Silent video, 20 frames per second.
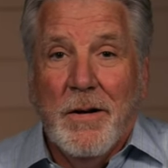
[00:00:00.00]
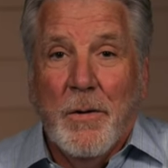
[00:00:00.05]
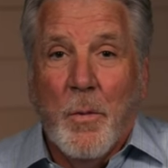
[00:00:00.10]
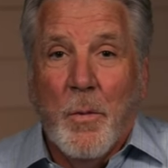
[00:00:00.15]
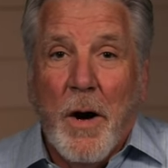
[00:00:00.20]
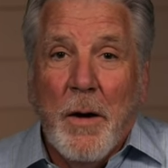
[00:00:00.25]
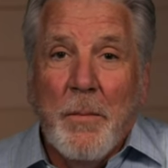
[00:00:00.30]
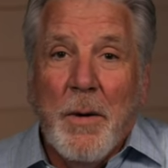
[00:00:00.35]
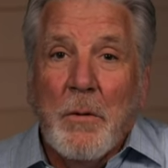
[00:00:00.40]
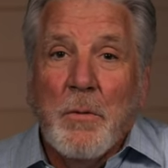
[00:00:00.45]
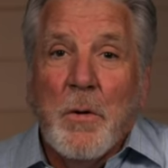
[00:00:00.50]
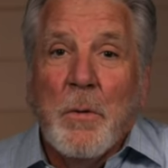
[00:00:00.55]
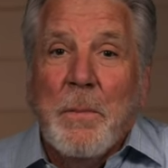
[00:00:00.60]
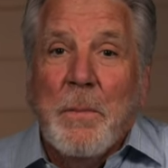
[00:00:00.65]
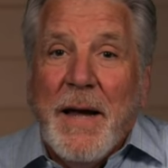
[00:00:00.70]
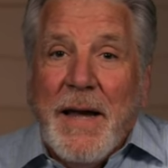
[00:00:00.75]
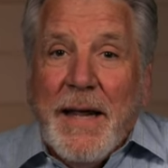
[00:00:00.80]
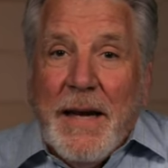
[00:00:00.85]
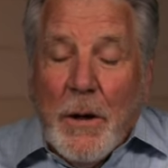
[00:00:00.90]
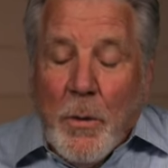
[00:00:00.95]
Why am I
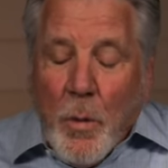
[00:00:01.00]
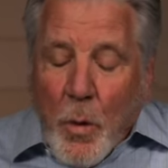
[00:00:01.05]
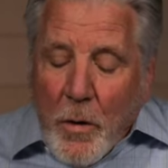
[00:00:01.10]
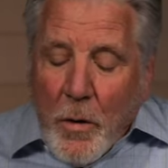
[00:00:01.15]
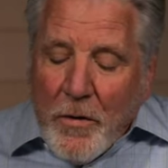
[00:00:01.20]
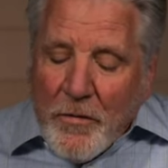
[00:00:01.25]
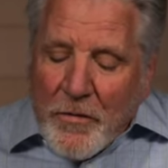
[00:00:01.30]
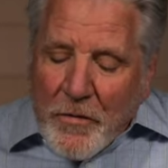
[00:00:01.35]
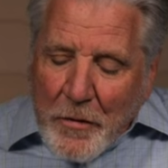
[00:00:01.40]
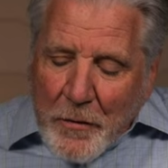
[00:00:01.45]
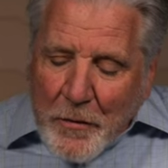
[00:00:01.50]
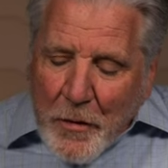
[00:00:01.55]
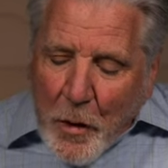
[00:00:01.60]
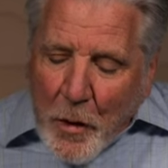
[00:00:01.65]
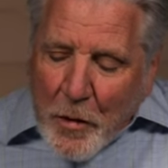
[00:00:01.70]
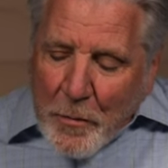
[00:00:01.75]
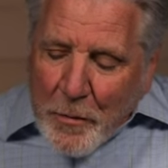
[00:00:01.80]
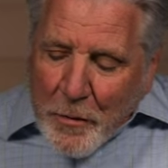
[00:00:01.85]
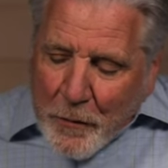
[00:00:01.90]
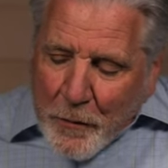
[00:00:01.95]
repeating words that you've
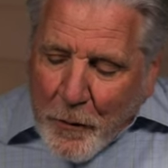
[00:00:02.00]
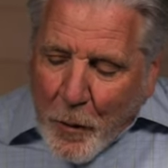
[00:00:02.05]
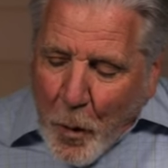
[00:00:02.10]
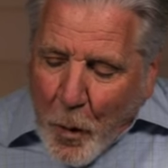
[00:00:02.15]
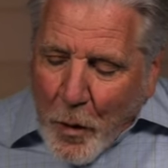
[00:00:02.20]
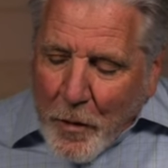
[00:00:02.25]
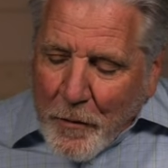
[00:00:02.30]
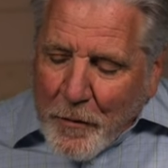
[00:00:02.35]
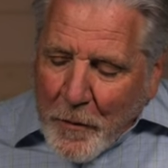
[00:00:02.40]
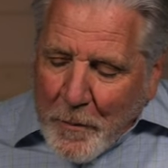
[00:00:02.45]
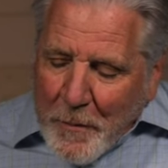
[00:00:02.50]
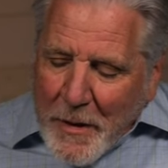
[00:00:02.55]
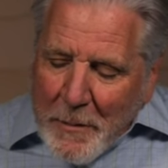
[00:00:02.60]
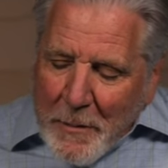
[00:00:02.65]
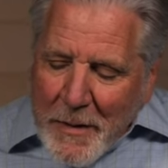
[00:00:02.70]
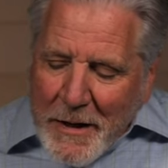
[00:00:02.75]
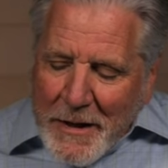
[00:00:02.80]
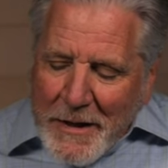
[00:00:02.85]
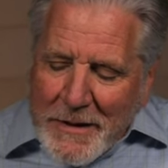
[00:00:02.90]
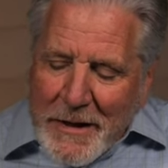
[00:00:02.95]
heard before from me
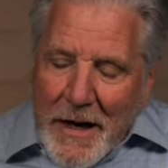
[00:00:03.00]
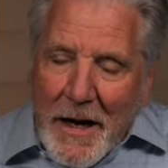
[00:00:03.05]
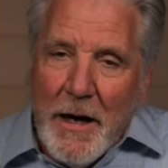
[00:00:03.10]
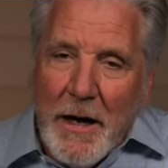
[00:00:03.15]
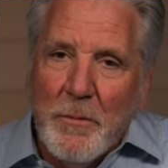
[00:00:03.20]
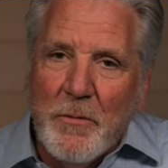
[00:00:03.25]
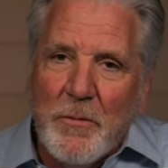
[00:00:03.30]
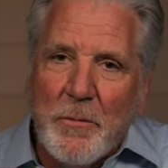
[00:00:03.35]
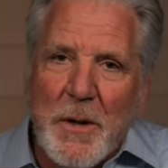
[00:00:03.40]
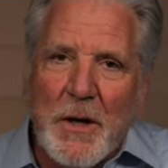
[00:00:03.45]
many times?